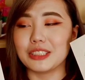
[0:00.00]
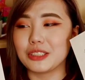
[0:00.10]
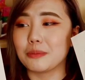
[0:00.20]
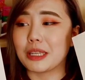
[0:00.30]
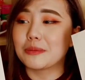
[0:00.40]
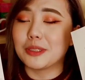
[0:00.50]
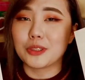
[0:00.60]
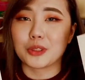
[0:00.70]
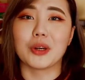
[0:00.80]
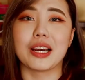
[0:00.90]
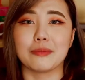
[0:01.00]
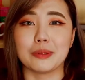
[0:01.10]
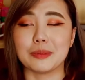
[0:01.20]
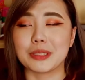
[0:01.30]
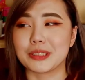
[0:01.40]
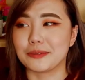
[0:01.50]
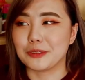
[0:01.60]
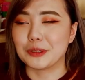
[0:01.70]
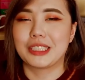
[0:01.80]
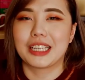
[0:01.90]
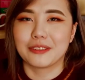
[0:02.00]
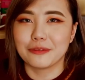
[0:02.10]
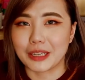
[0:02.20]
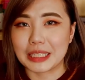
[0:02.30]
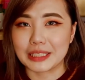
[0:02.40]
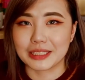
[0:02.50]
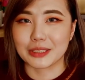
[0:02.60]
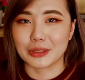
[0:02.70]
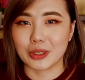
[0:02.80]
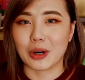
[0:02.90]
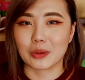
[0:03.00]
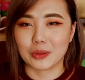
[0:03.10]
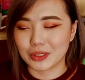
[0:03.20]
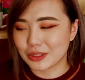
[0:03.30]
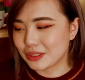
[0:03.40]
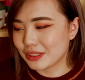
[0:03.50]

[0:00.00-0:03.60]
it just makes me so happy because it feels like I'm finally gonna go to Hogwarts.